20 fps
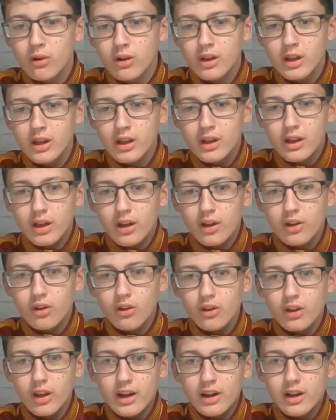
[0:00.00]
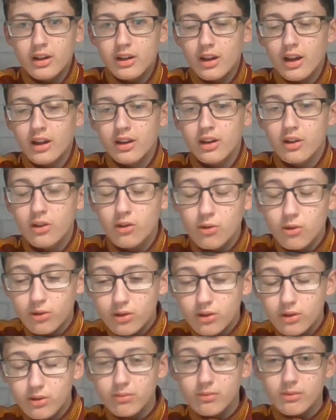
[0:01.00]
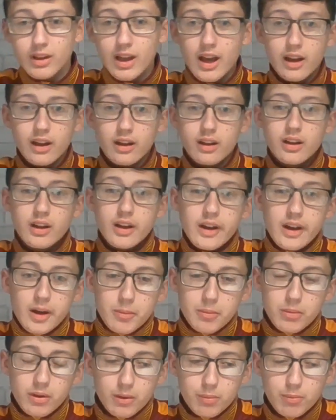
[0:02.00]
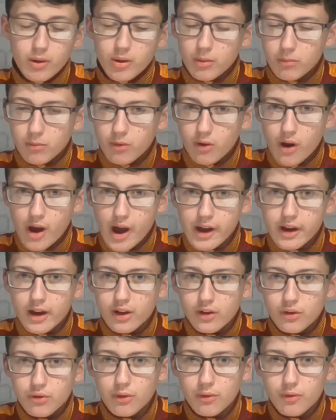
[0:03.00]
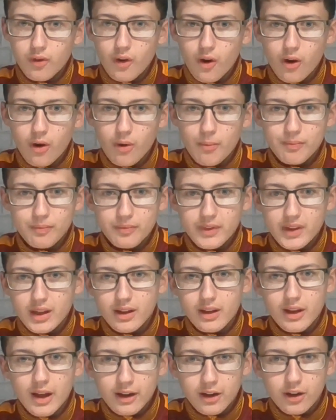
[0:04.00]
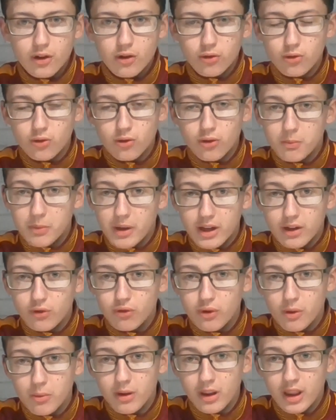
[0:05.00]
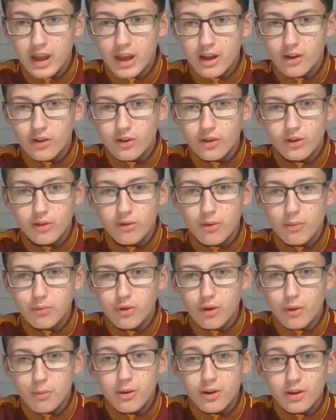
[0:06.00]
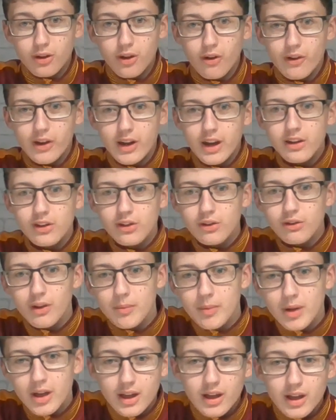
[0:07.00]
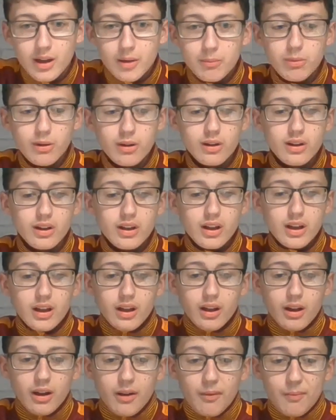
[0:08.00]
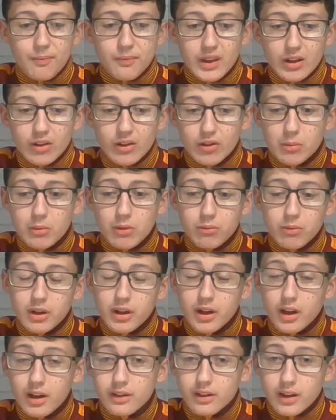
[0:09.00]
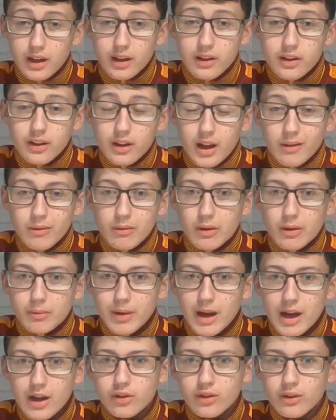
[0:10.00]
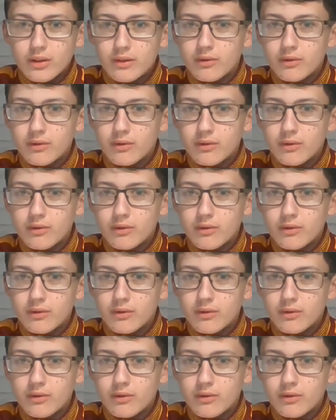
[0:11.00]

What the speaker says: and not letting Andy Cook get it. But the problem was, I actually thought Andy Cook could be in trouble here, because they were properly going into him. But something we did see today were passion from the